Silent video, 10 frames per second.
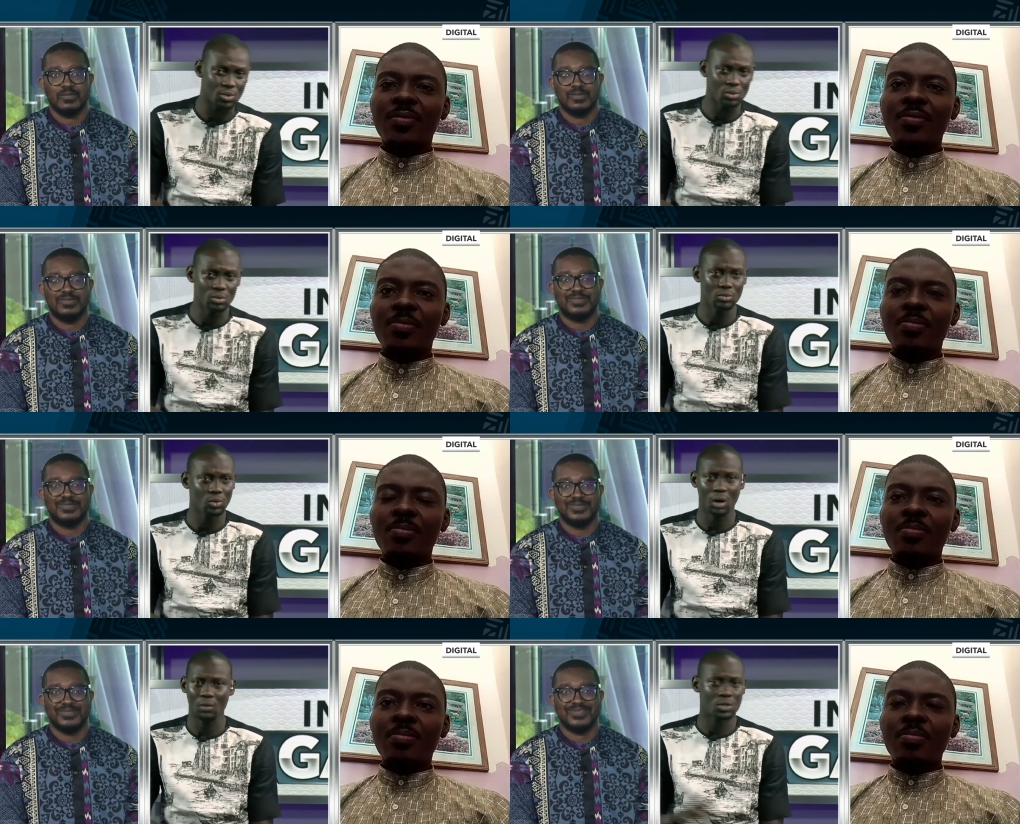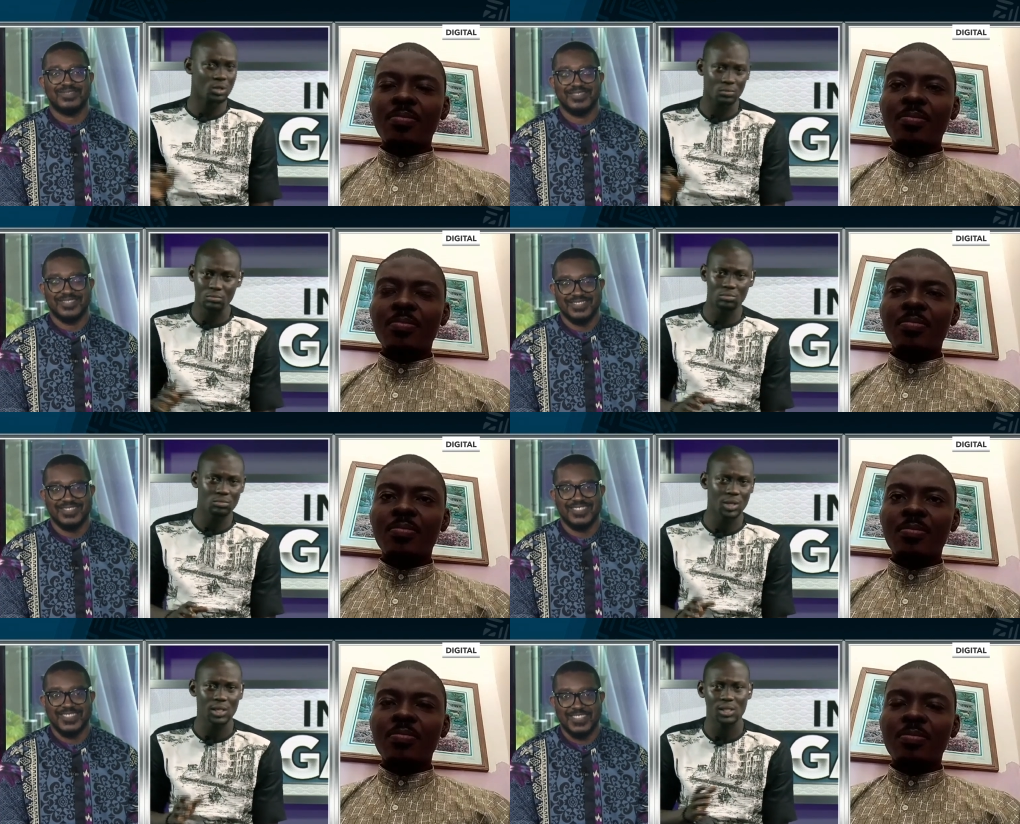Speaker 1: who all of a sudden
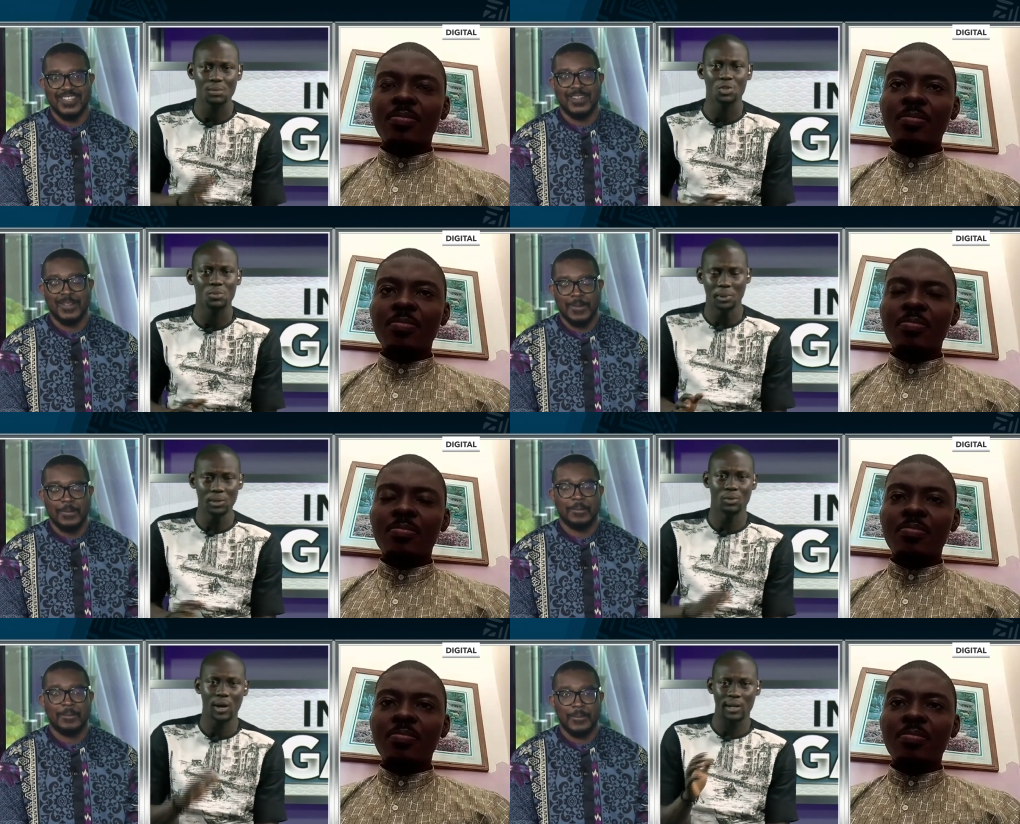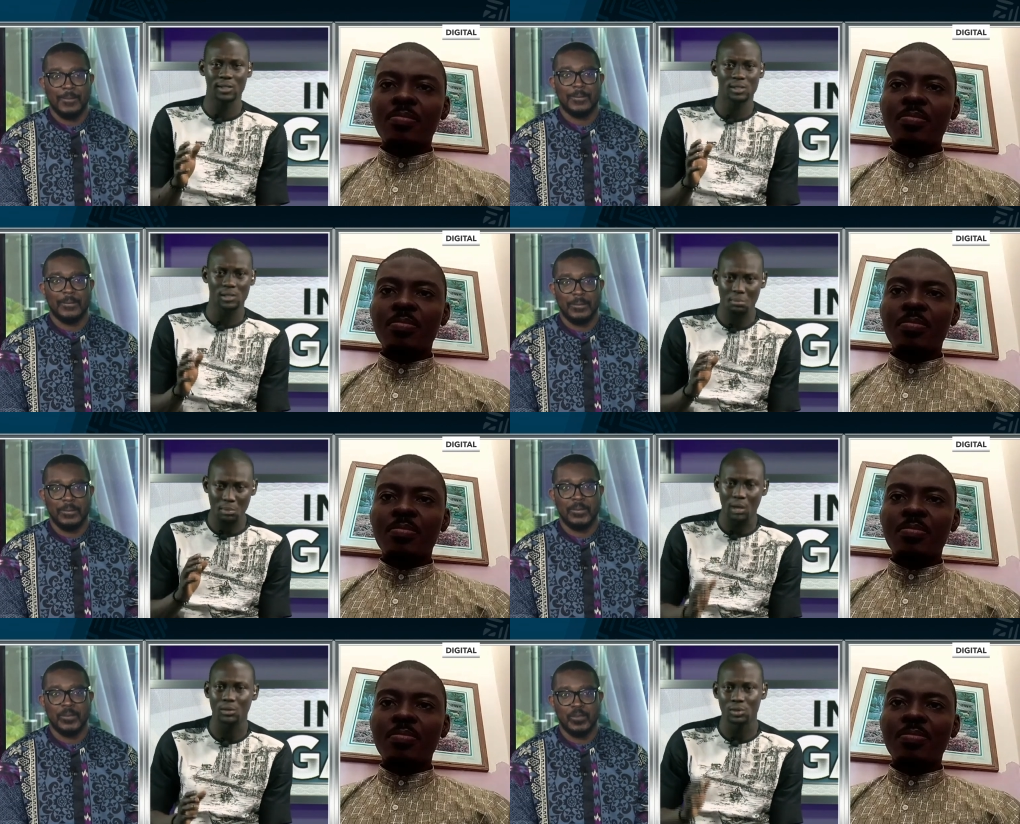there seems to be a rise in the
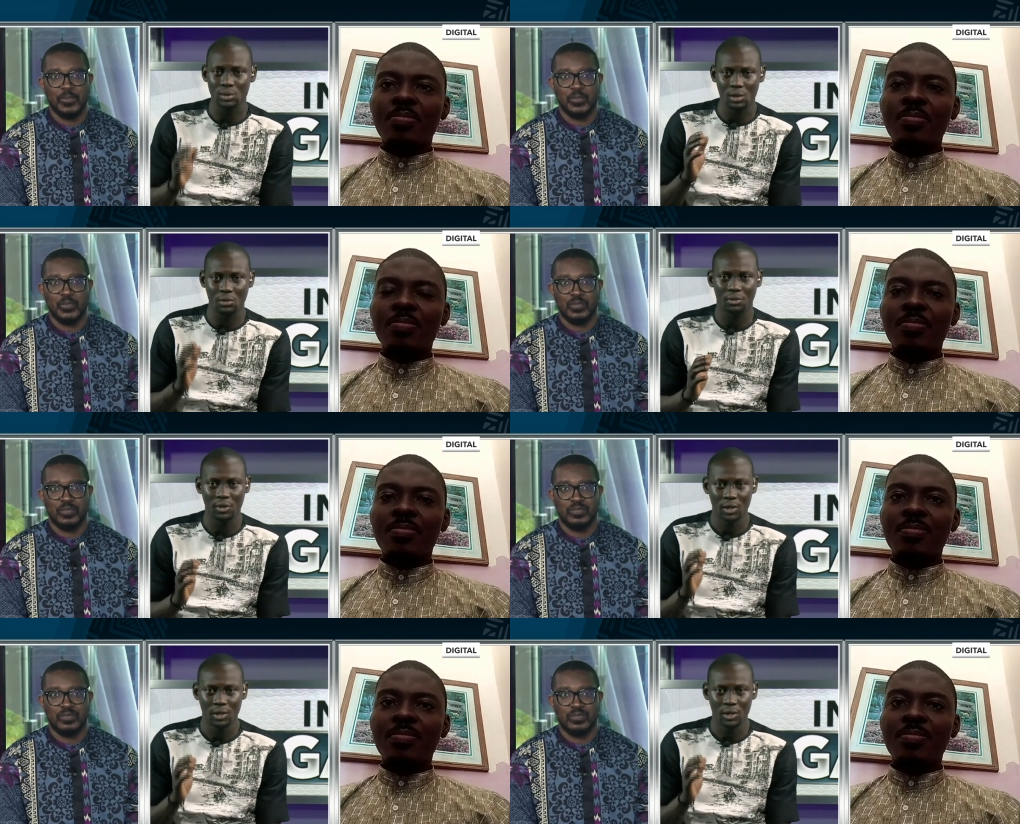amount of